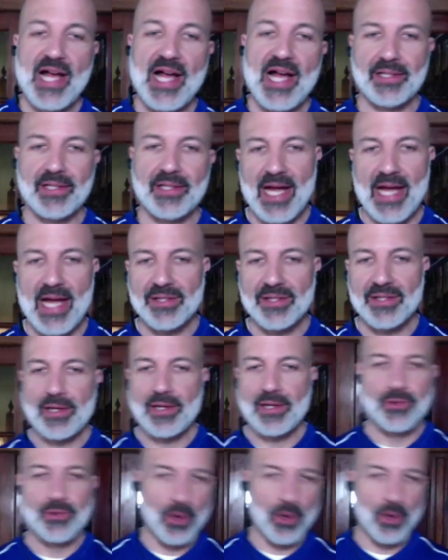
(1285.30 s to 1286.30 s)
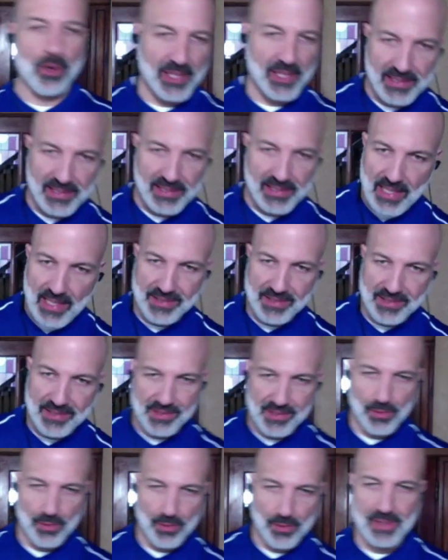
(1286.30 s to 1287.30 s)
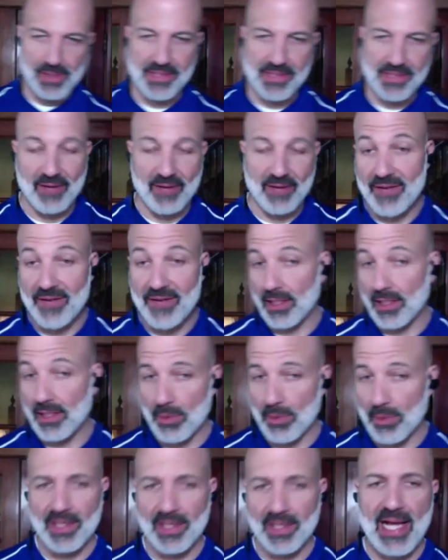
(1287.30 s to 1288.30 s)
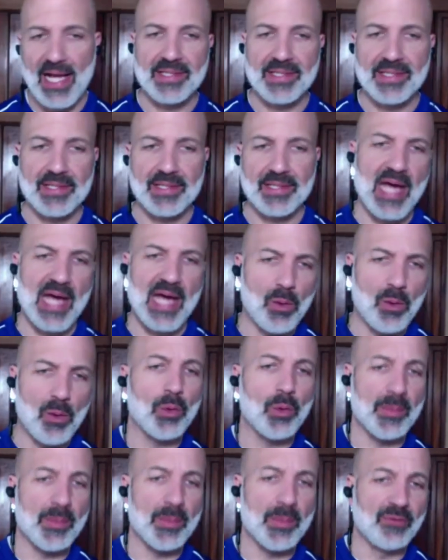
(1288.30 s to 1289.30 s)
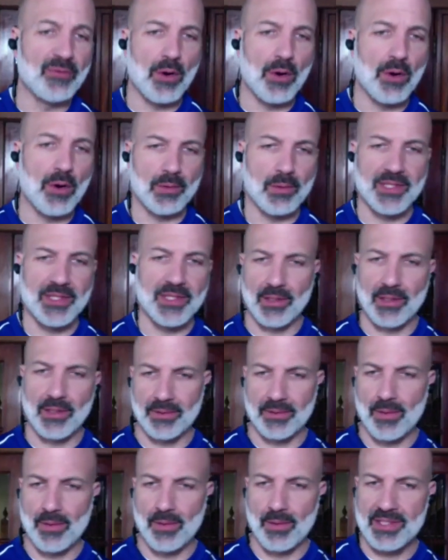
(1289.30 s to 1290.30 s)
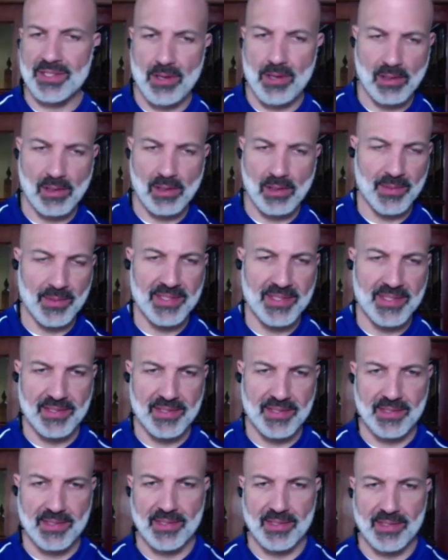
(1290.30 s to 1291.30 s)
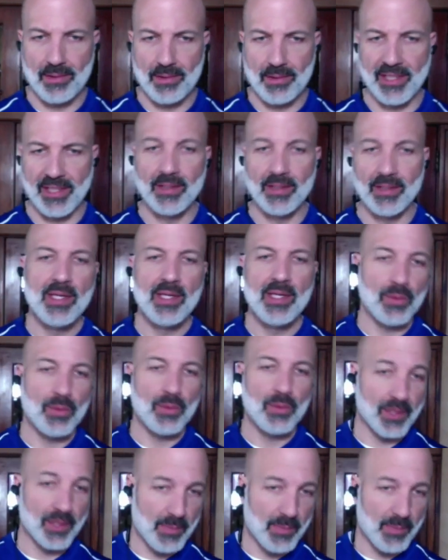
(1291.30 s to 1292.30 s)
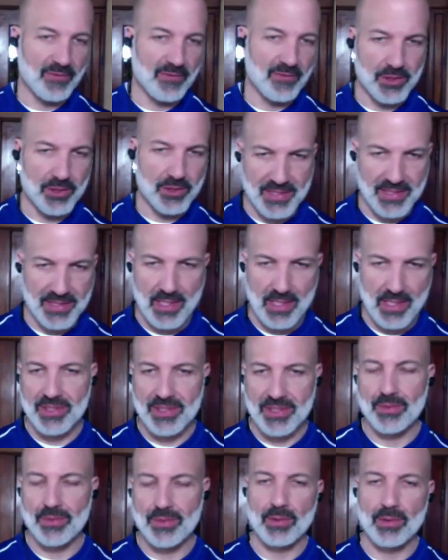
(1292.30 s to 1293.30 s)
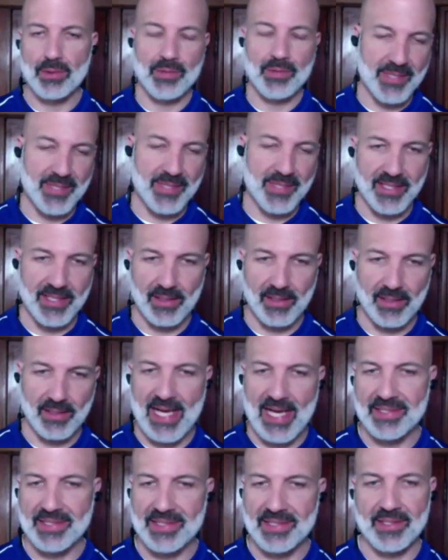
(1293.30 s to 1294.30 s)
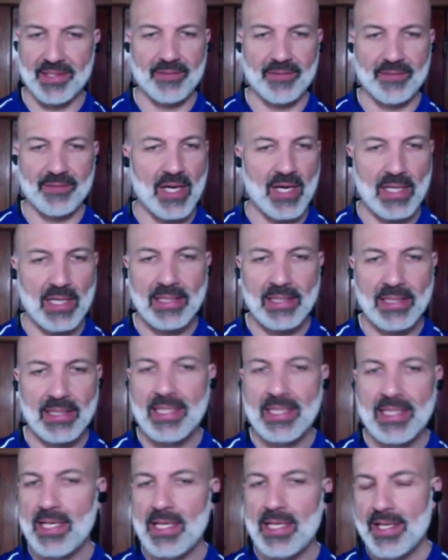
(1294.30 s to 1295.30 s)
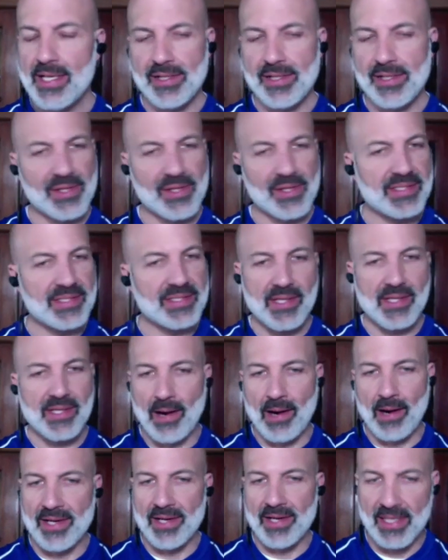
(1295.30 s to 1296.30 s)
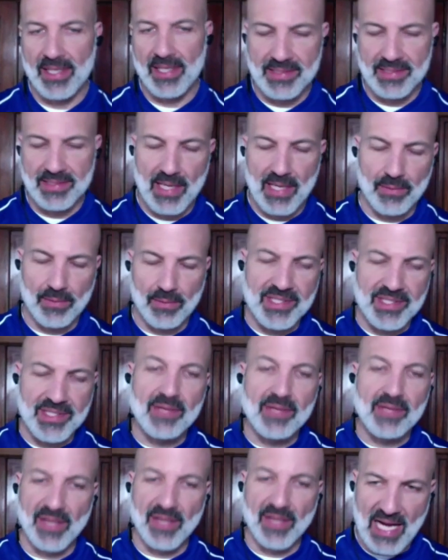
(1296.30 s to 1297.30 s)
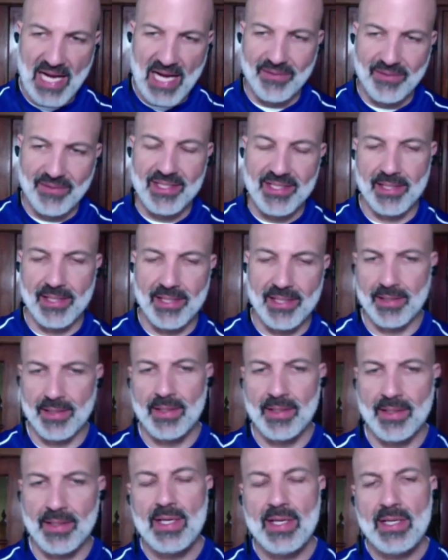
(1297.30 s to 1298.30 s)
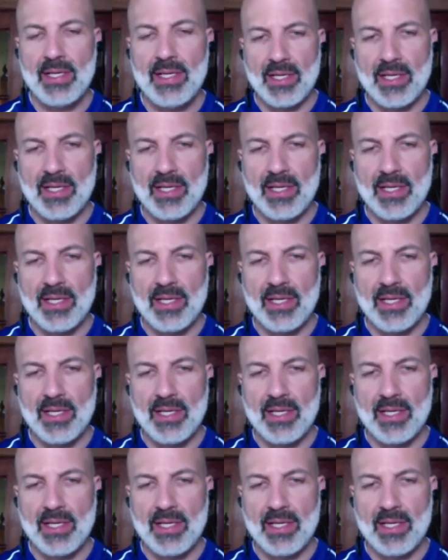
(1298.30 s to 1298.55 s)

My child, a ninth grader who normally excels in school, is now failing most classes. How will we move forward with children who are struggling with distance learning? Will there be virtual summer school, repeating classes in the fall? You know, this is an area that has uh, received a lot of attention